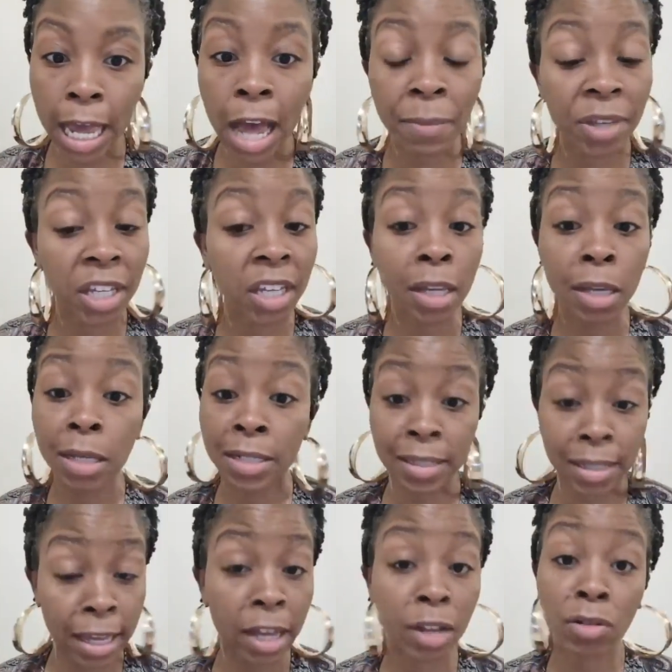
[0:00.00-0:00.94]
I mean, hands
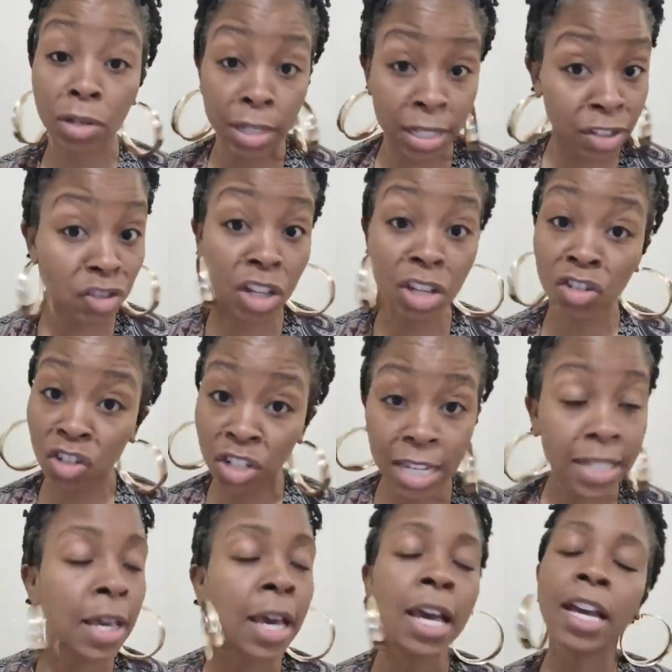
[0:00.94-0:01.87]
down, it's it's
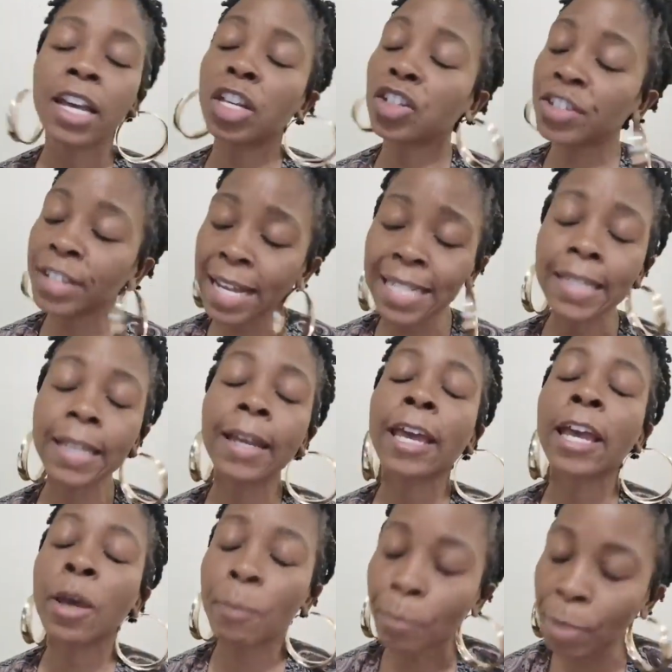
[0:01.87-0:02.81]
just it's just
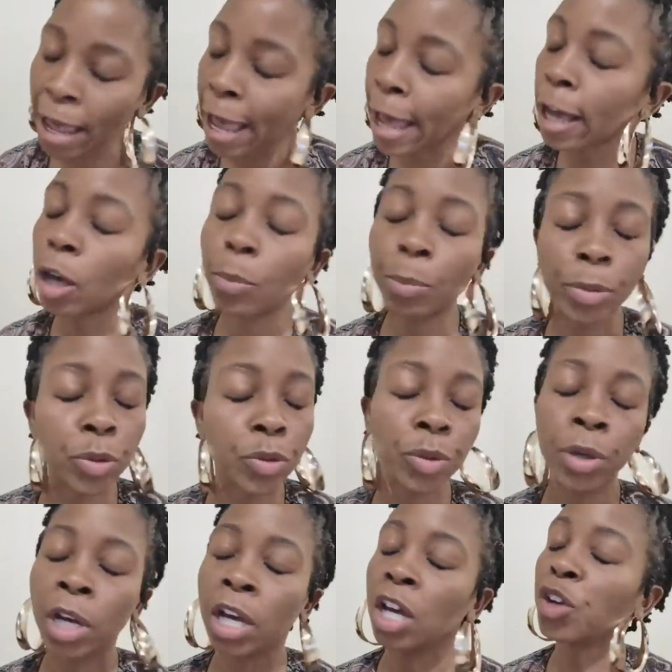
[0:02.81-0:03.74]
the
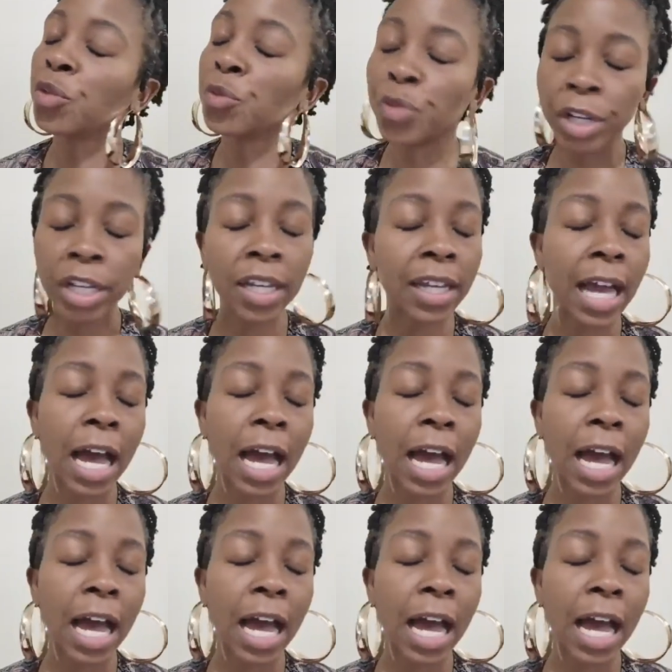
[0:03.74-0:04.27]
impeccable read.